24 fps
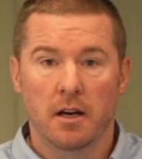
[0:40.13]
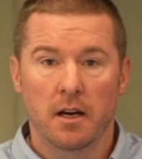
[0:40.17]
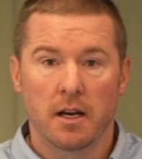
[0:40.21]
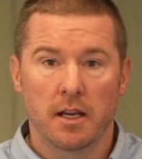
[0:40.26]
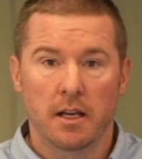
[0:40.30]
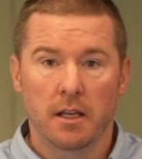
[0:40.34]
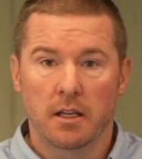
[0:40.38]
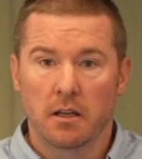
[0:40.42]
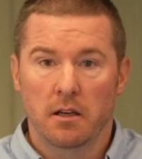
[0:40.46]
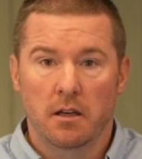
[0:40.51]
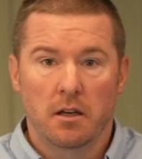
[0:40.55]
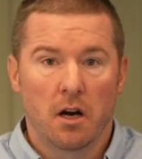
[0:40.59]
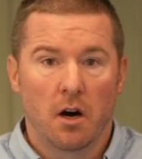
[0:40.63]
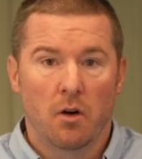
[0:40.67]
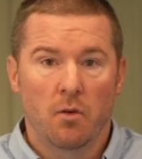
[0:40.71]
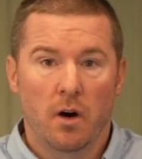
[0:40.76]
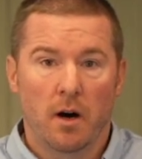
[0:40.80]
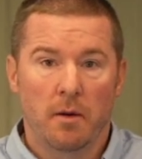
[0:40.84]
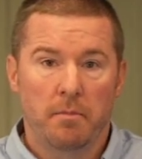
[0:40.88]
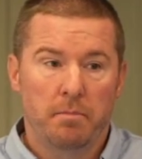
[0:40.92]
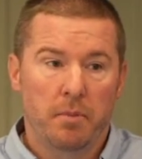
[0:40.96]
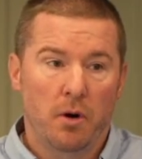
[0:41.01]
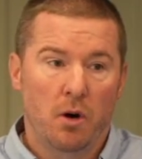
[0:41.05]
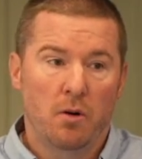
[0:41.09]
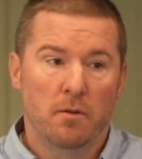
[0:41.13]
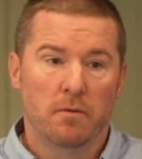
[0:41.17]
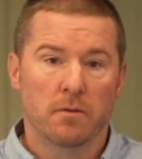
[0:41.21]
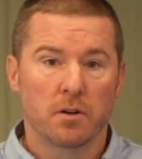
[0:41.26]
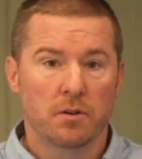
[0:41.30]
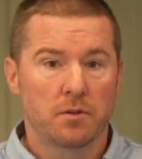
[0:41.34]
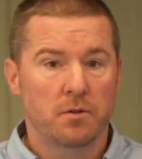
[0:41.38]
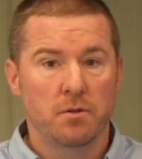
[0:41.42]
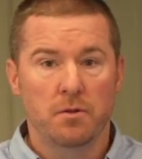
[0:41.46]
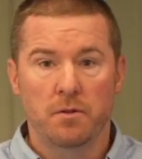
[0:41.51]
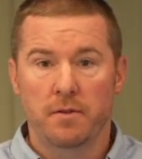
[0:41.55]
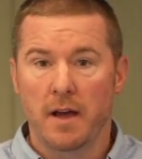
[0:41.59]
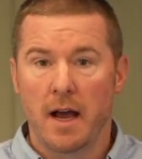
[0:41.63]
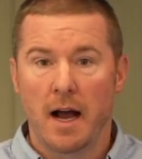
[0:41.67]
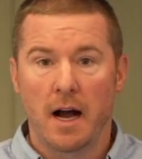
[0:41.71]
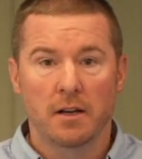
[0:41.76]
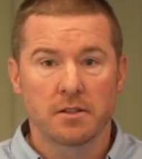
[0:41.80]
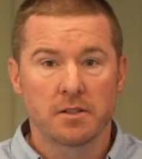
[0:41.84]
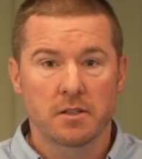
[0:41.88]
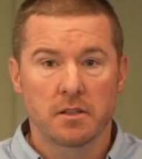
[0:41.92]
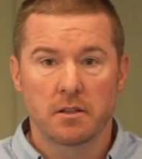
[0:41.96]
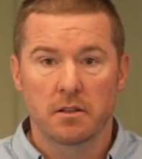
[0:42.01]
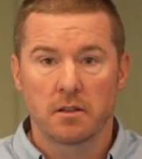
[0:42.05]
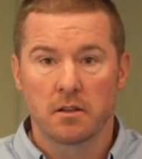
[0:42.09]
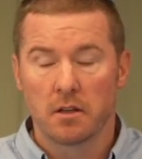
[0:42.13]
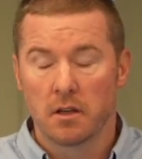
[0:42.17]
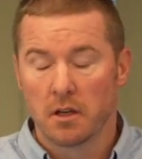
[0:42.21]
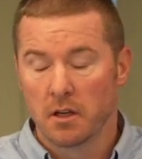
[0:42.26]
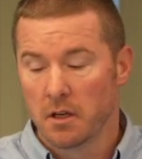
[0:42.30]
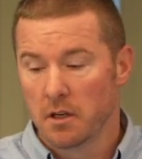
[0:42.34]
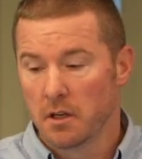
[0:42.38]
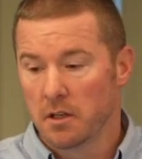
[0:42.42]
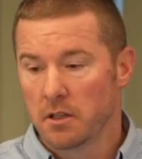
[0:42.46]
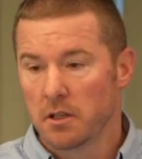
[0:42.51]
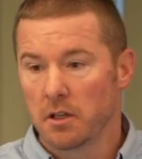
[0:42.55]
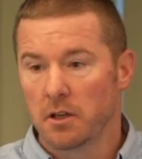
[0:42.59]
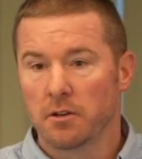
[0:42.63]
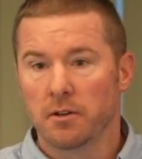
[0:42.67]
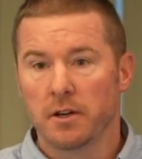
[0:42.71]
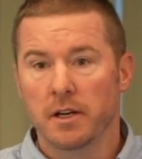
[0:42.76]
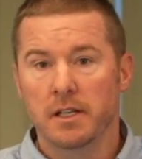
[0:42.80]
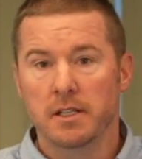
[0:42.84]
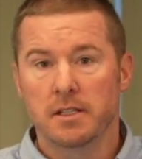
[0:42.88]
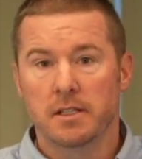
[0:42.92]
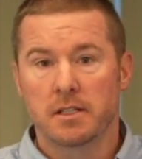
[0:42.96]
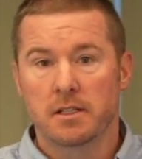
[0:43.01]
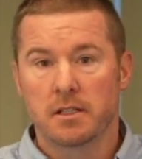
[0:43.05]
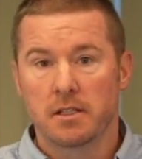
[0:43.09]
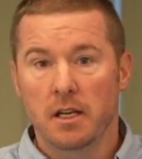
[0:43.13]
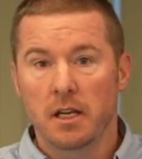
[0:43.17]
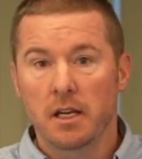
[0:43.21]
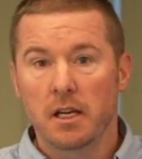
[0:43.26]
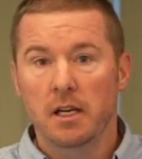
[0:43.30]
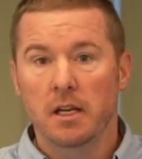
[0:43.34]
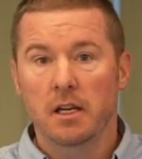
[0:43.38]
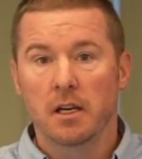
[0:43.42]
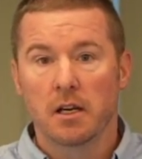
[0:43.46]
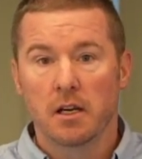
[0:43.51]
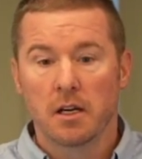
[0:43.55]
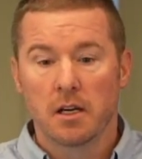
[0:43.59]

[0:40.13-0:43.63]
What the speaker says: it could go up over 2,000 degrees C.